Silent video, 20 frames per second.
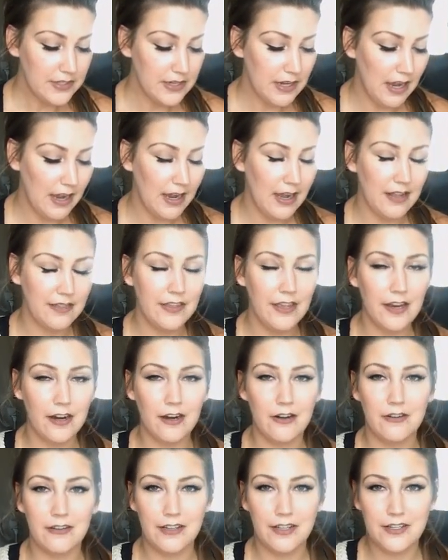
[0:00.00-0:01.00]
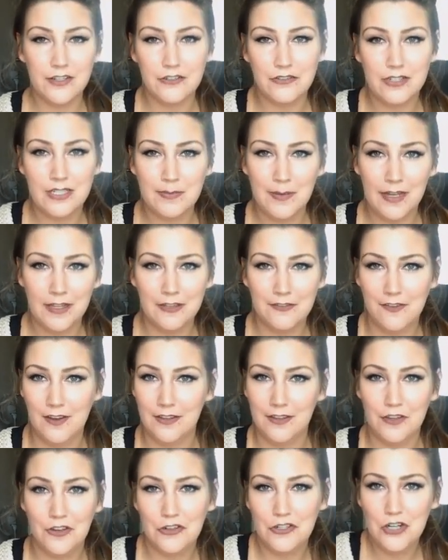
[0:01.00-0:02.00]
they do respect the
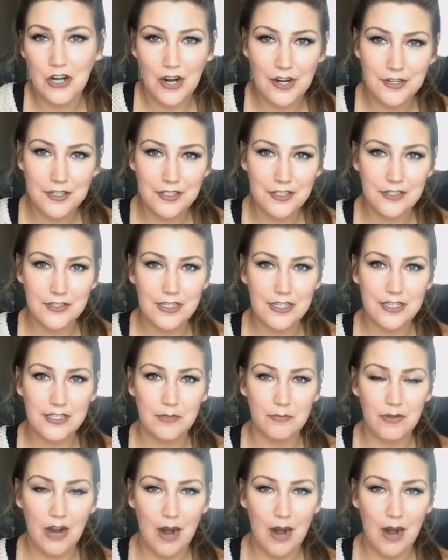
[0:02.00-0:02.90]
fact that you're trying to do this the